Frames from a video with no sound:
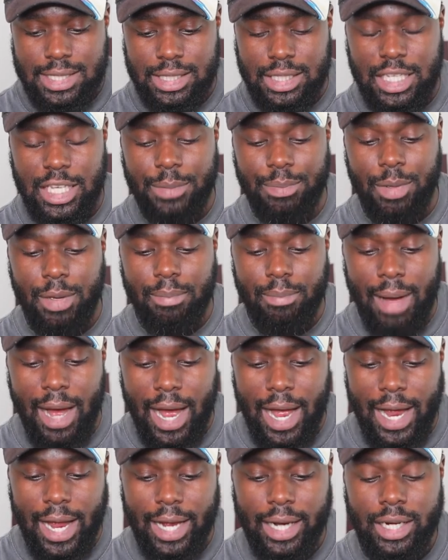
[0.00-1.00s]
to keep in
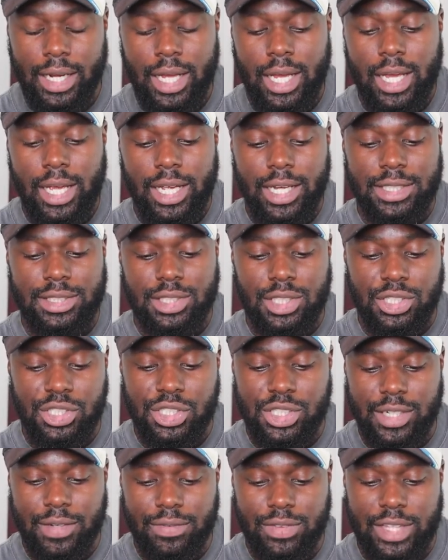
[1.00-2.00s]
mind is the
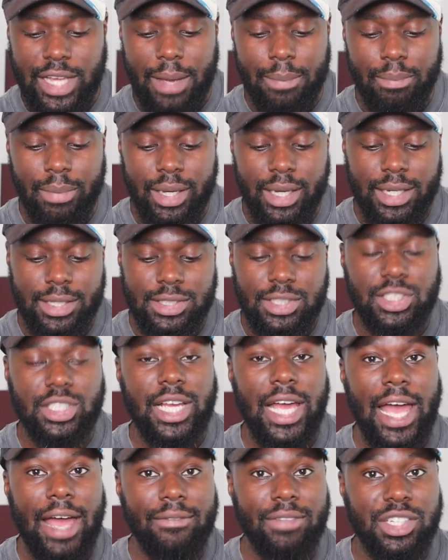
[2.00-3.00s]
shift that means
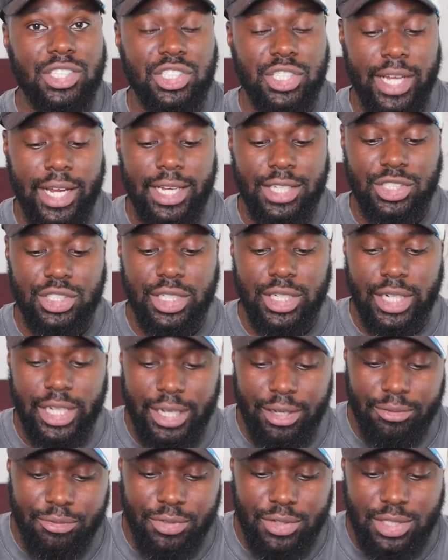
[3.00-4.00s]
to have a change in
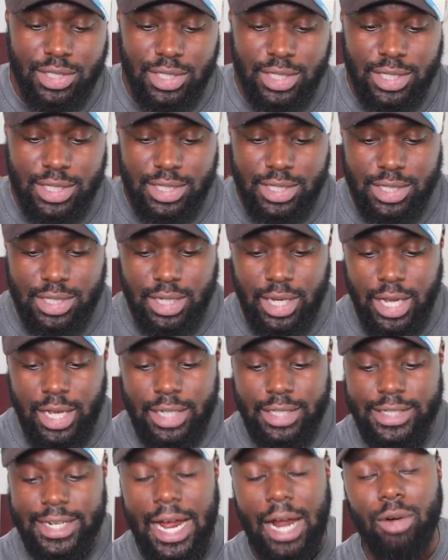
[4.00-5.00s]
emphasis,
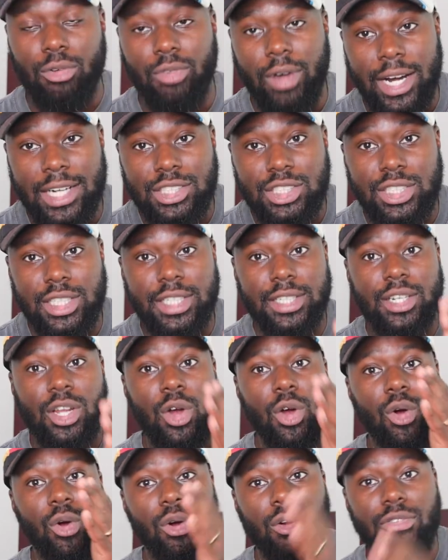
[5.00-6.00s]
direction,
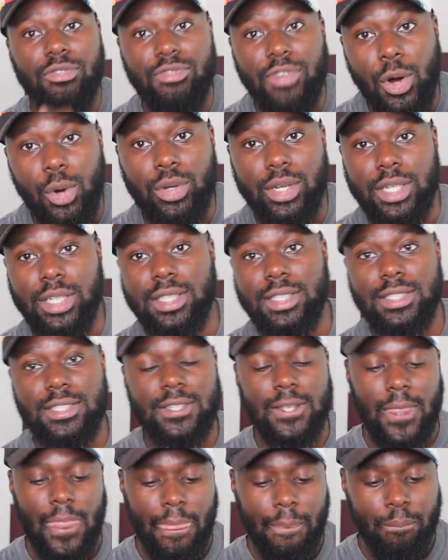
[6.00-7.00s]
or
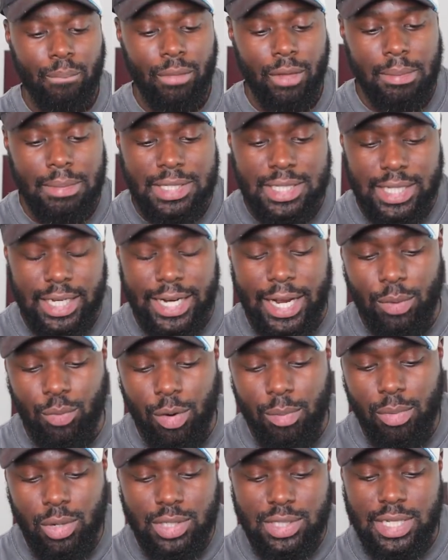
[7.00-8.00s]
focus. I'm going to say that
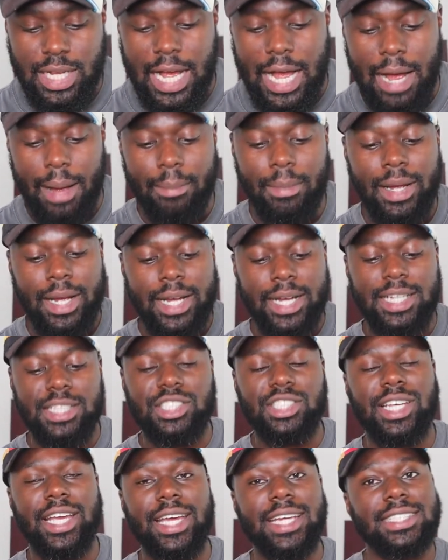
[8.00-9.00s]
one more time. A
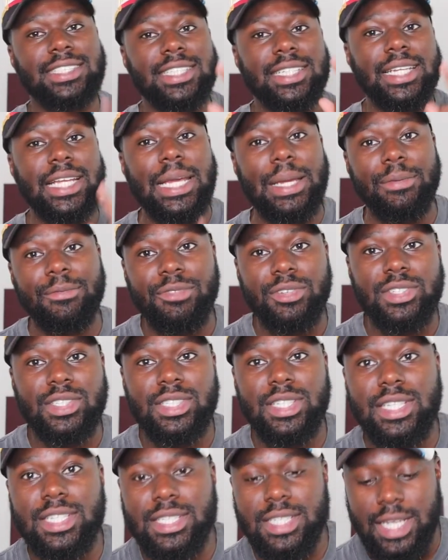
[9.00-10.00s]
change in
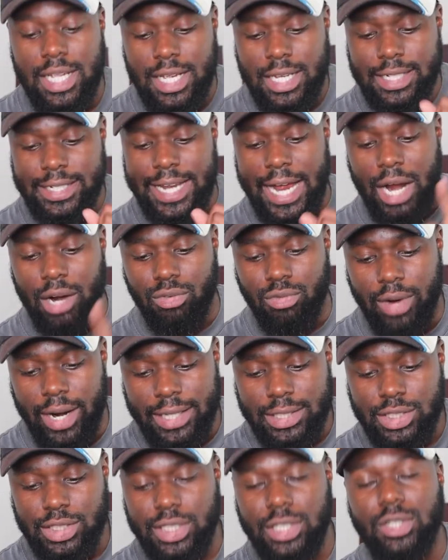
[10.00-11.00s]
emphasis,
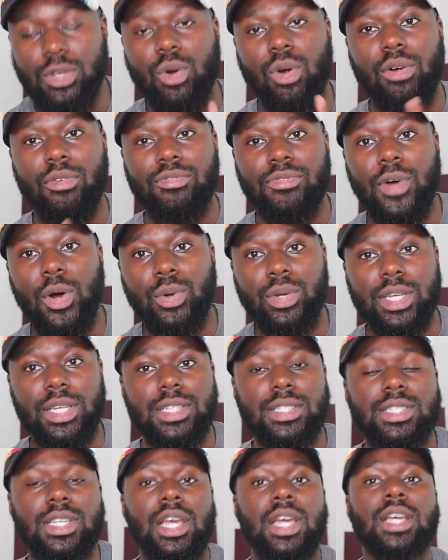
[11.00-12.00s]
direction, or
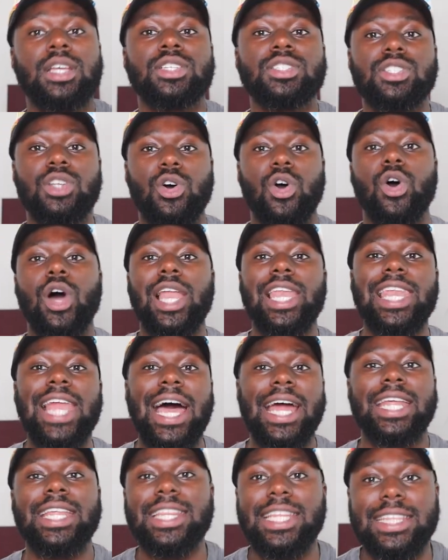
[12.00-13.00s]
focus. So a
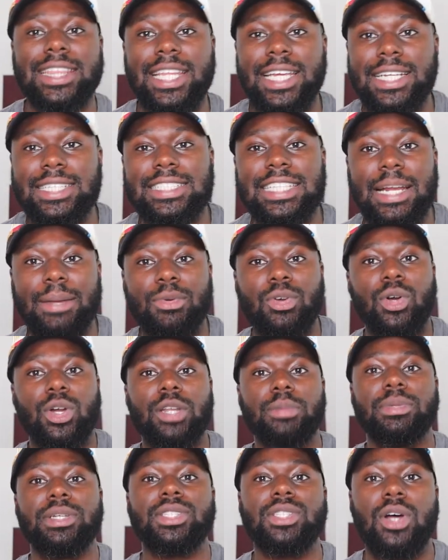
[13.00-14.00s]
lot of the things that I'm
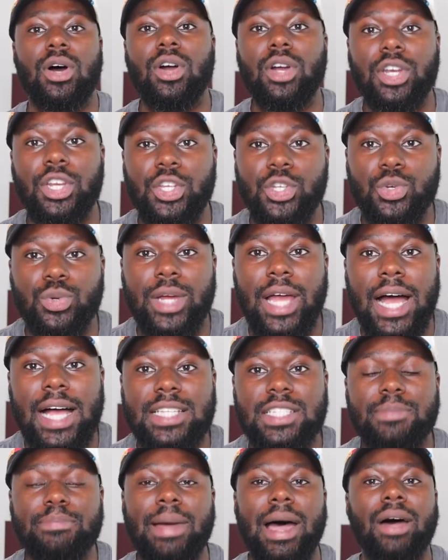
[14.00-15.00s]
going to be talking to you
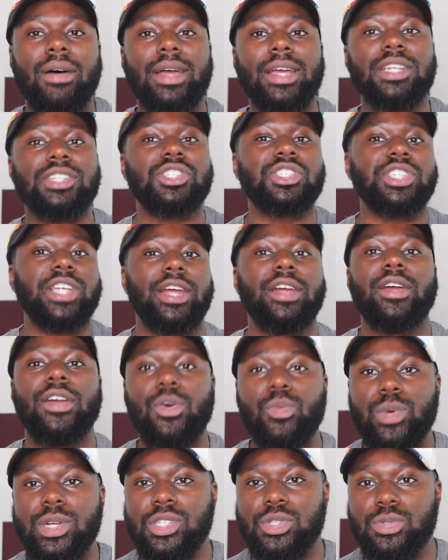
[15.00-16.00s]
guys about and
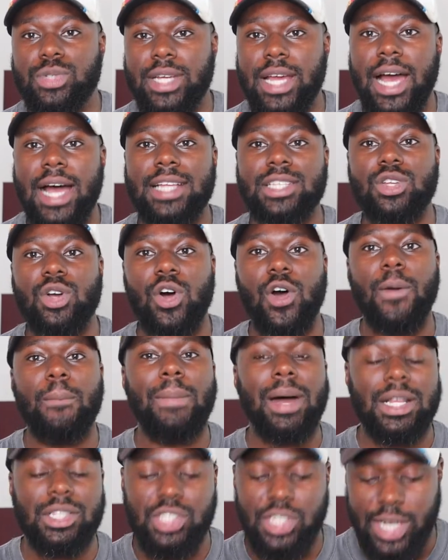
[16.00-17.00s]
sharing with you guys on
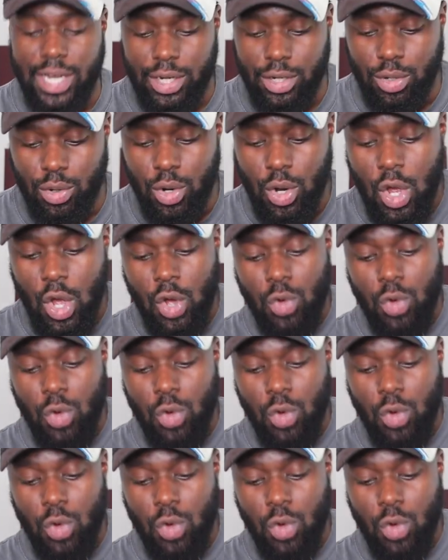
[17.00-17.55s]
my channel